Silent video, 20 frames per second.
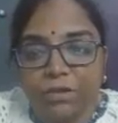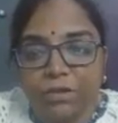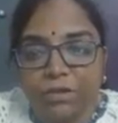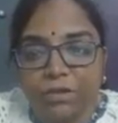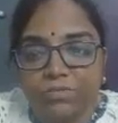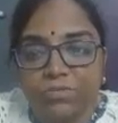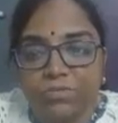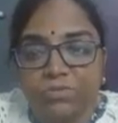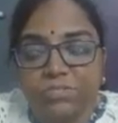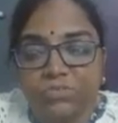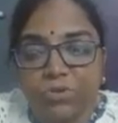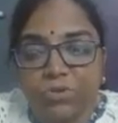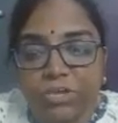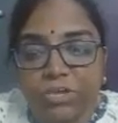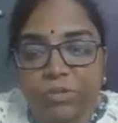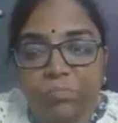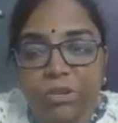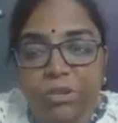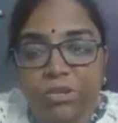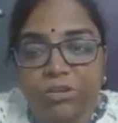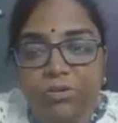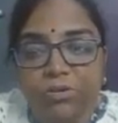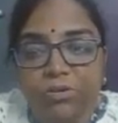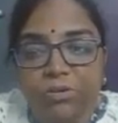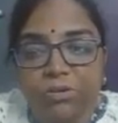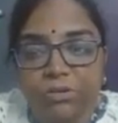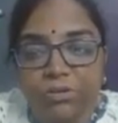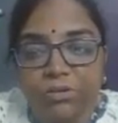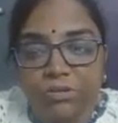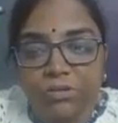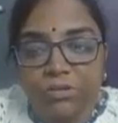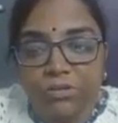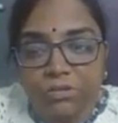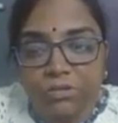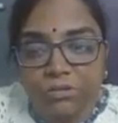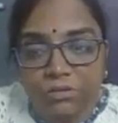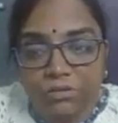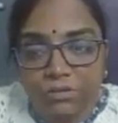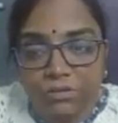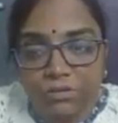So the square
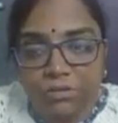planar